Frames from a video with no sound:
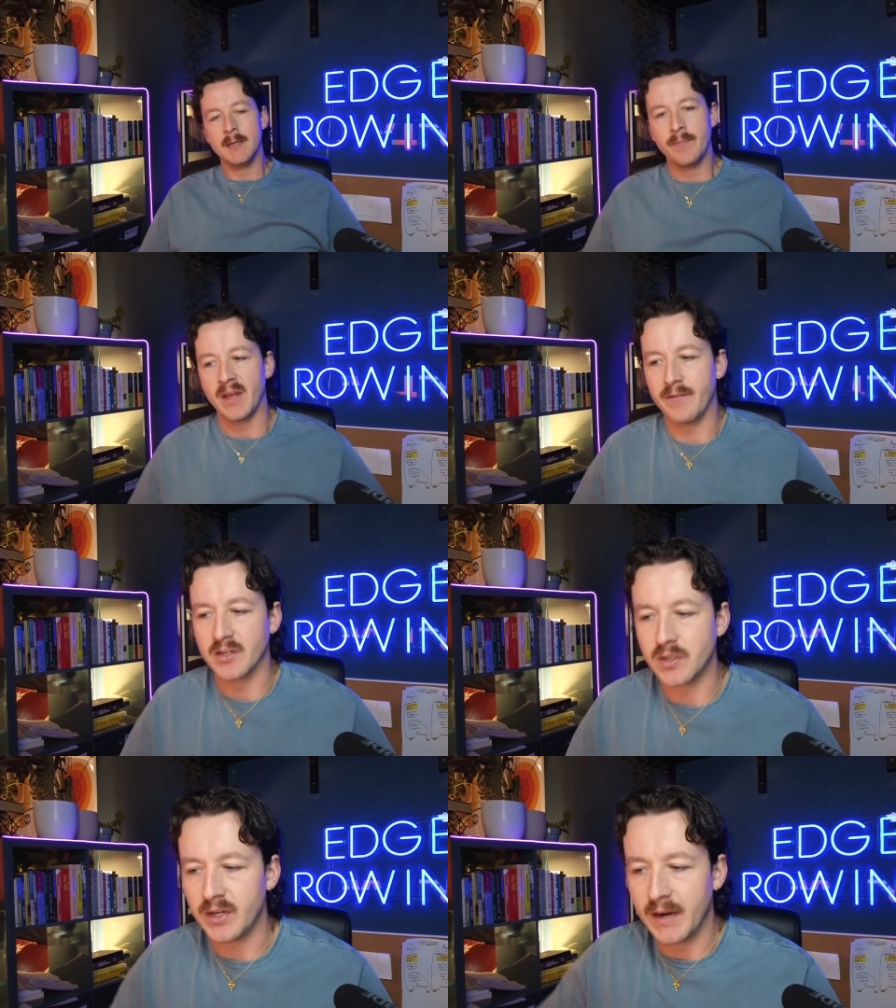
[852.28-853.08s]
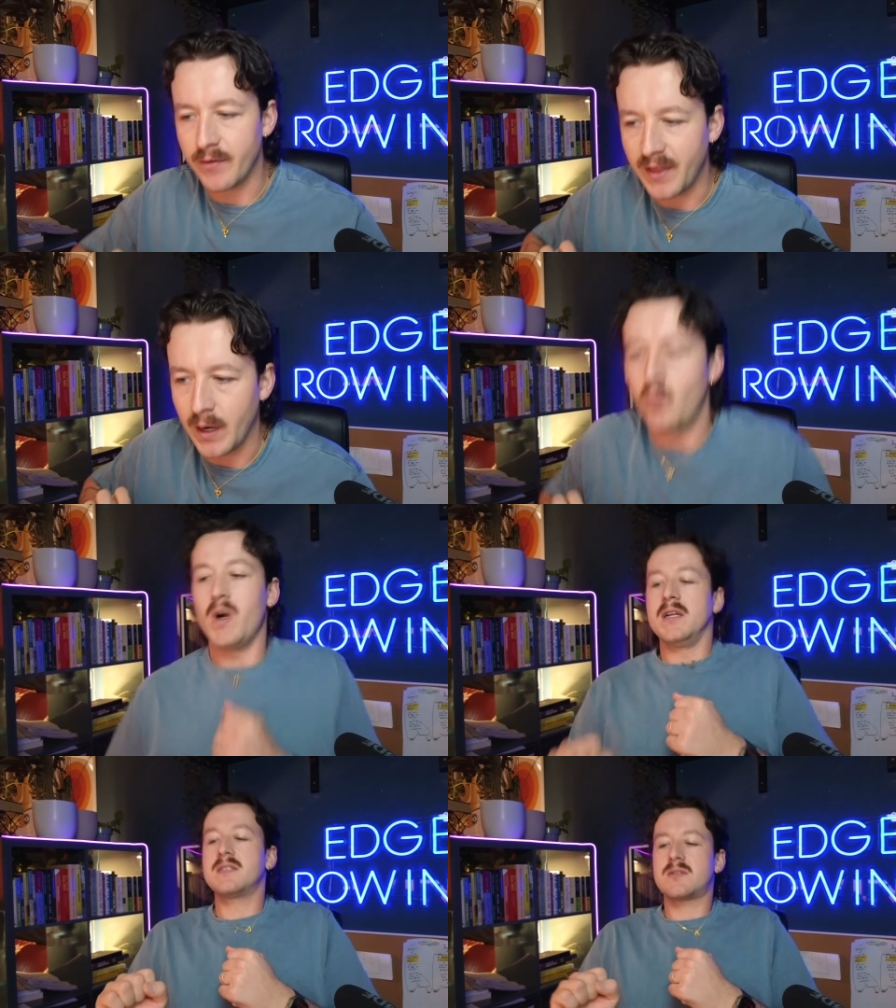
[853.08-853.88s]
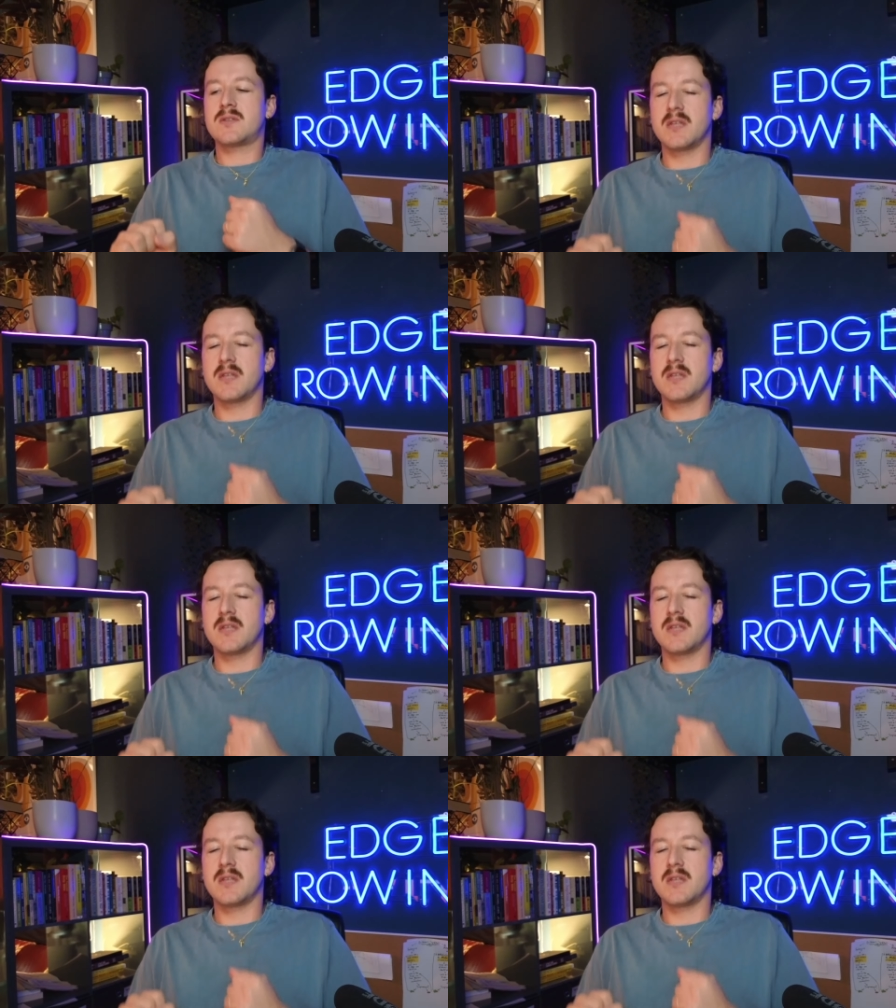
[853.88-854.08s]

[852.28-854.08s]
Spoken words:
And if you're doing everything at once,